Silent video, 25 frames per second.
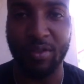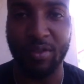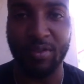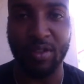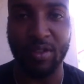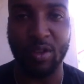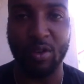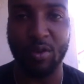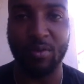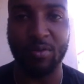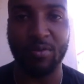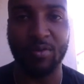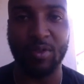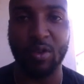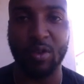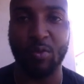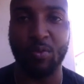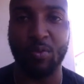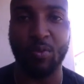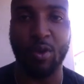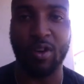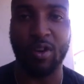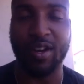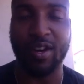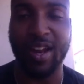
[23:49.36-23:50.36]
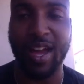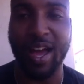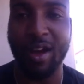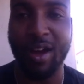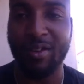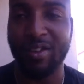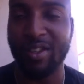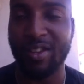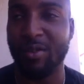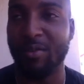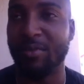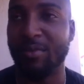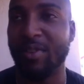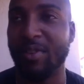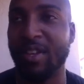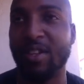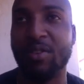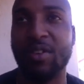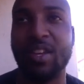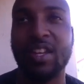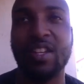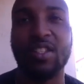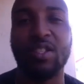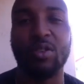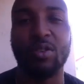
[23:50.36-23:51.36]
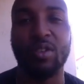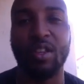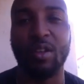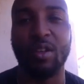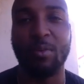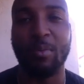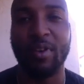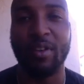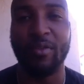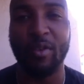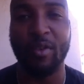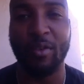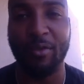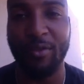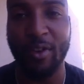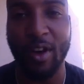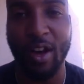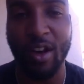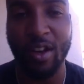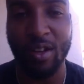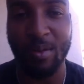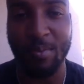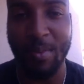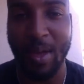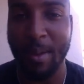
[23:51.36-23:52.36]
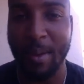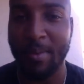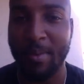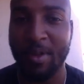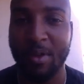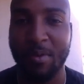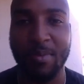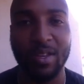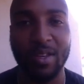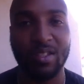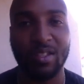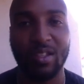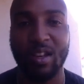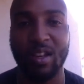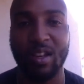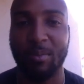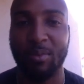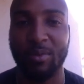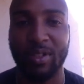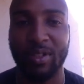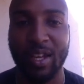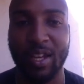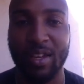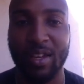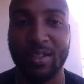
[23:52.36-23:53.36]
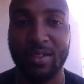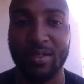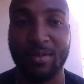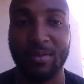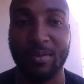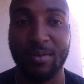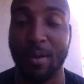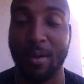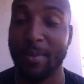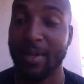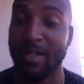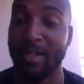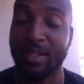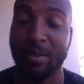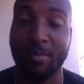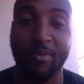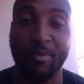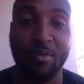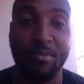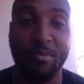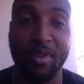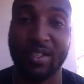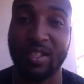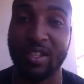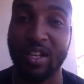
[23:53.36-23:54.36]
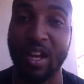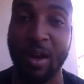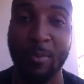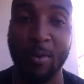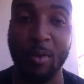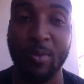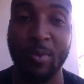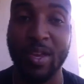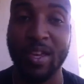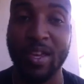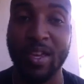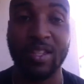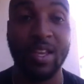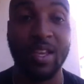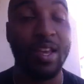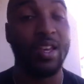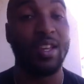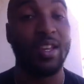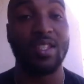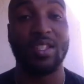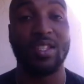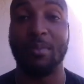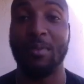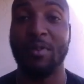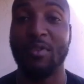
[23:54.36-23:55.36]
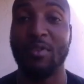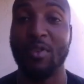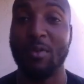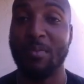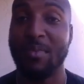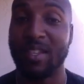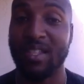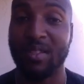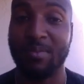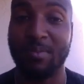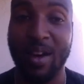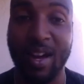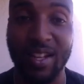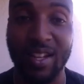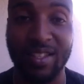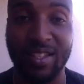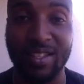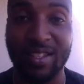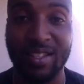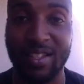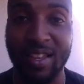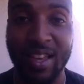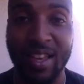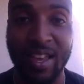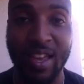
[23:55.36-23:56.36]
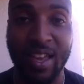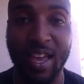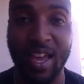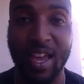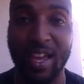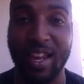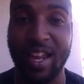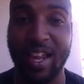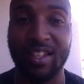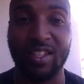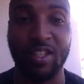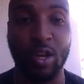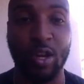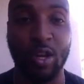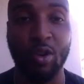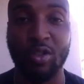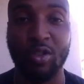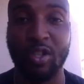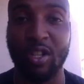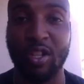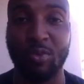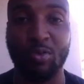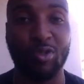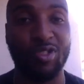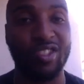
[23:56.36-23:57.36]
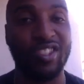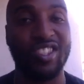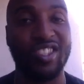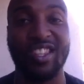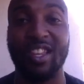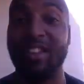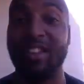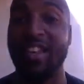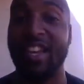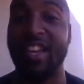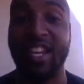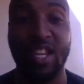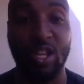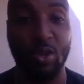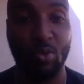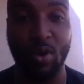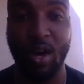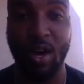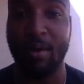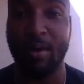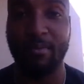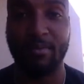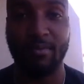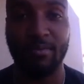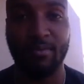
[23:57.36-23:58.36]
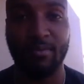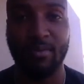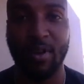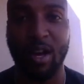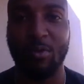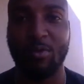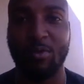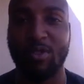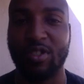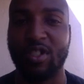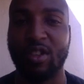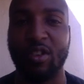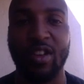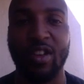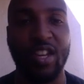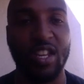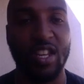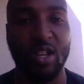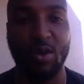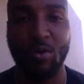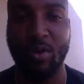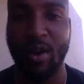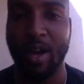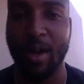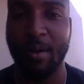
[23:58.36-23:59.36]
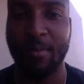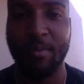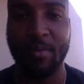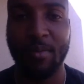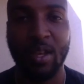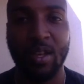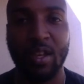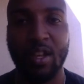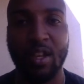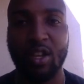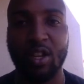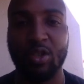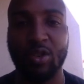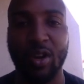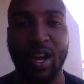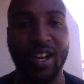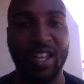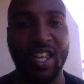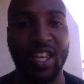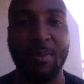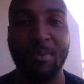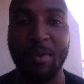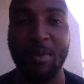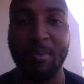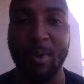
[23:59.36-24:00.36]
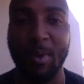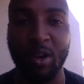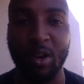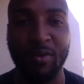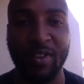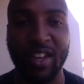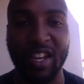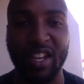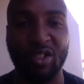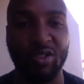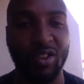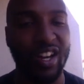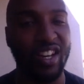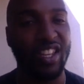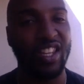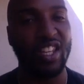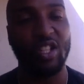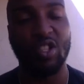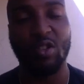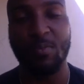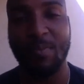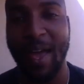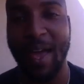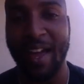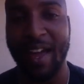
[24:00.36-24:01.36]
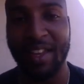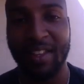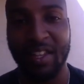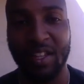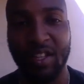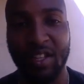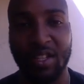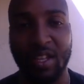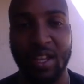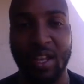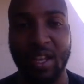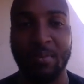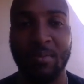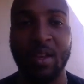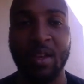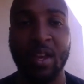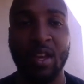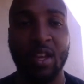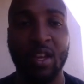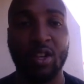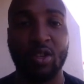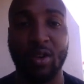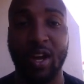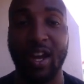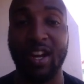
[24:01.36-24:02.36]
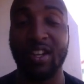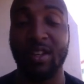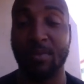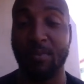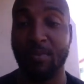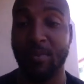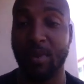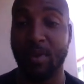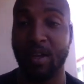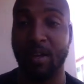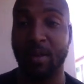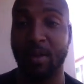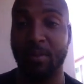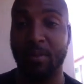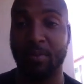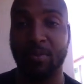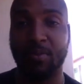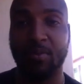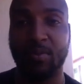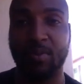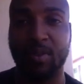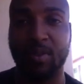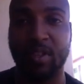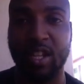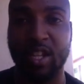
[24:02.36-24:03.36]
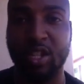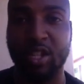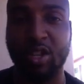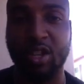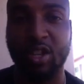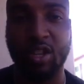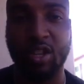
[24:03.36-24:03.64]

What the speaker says: You're working out and you get into a little bit of a funk. Maybe you miss a couple of days. I mean, some of you miss a couple of weeks. Some of you miss months. And as coaches, we're still hitting you up, right? We're still hitting you up, trying to keep you motivated, trying to get you back in the gym, trying to get you to